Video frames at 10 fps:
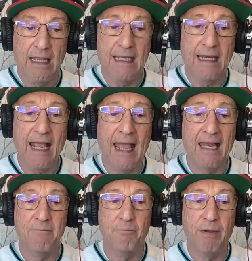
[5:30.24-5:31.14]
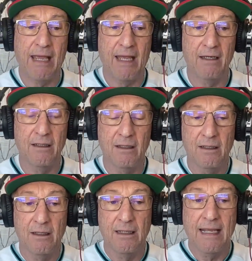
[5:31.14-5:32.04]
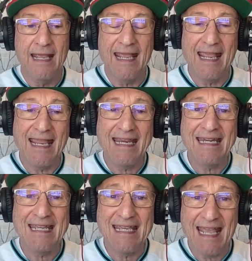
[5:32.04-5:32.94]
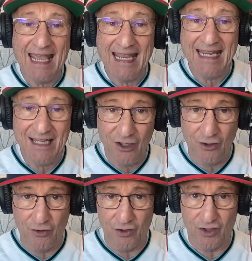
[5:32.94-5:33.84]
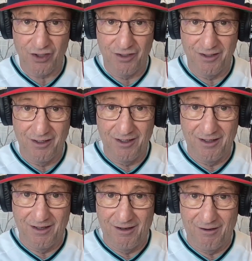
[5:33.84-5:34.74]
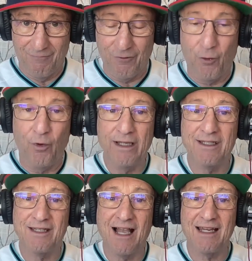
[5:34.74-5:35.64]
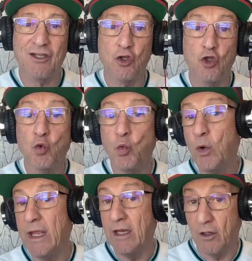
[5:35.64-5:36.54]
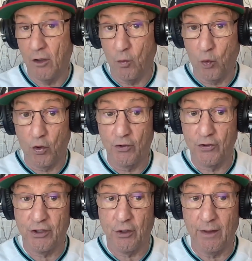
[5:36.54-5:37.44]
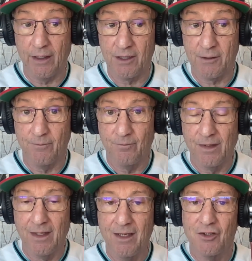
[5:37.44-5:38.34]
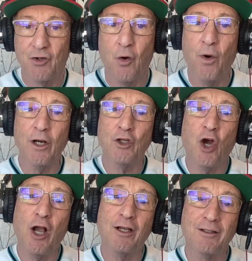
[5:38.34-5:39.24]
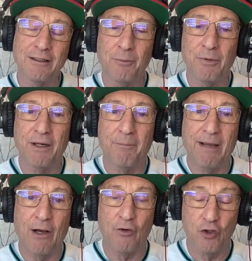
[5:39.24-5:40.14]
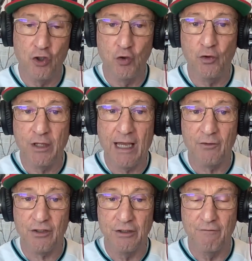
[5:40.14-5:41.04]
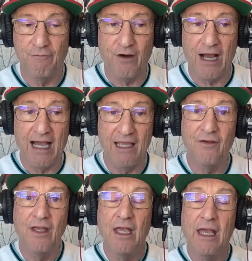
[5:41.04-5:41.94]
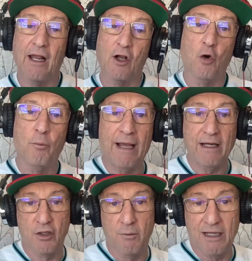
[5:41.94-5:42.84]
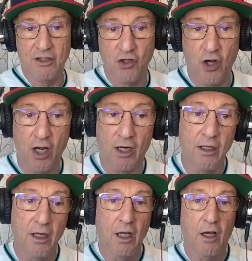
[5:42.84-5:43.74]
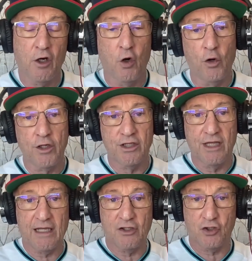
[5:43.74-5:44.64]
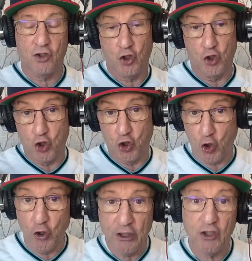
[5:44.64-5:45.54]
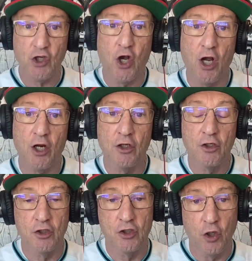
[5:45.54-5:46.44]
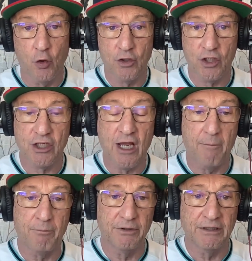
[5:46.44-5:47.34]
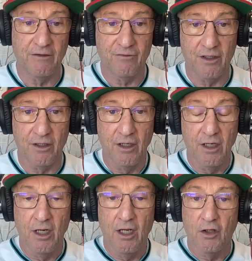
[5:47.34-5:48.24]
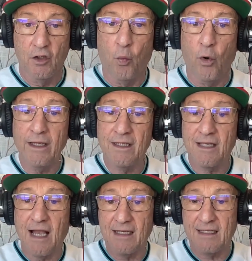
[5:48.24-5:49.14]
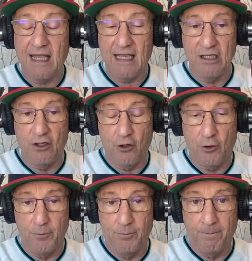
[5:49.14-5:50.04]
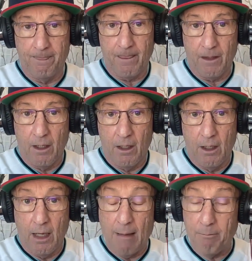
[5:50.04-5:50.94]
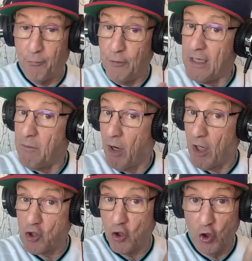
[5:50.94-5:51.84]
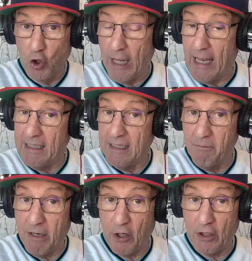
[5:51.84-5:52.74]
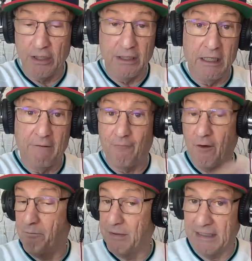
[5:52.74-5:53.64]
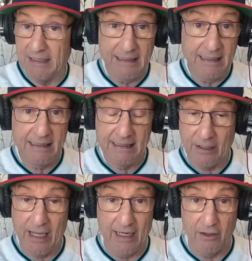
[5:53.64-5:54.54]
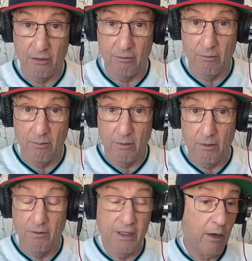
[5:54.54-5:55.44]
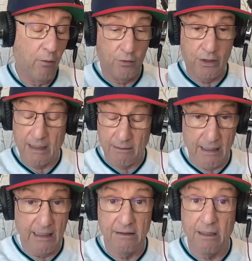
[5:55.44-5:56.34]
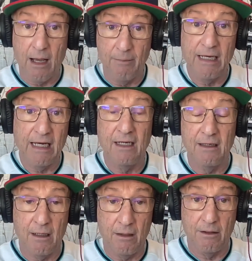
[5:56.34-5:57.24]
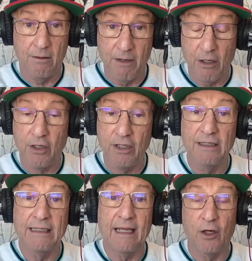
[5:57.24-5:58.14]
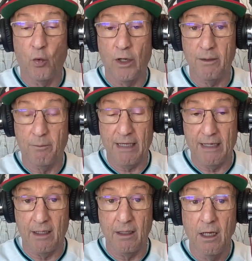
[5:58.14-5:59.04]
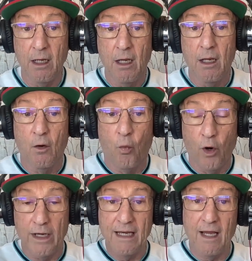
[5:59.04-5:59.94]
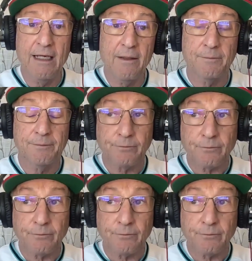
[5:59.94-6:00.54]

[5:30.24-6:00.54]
It had been 88 years for the White Sox to win a World Series. So I want to talk a little bit about 2005, and I'll go back to my song. Of course, that's Journey's song, Don't Stop Believin'. The White Sox that year pretty much led the American League from beginning to end. They dominated the American League and won the pennant. One night,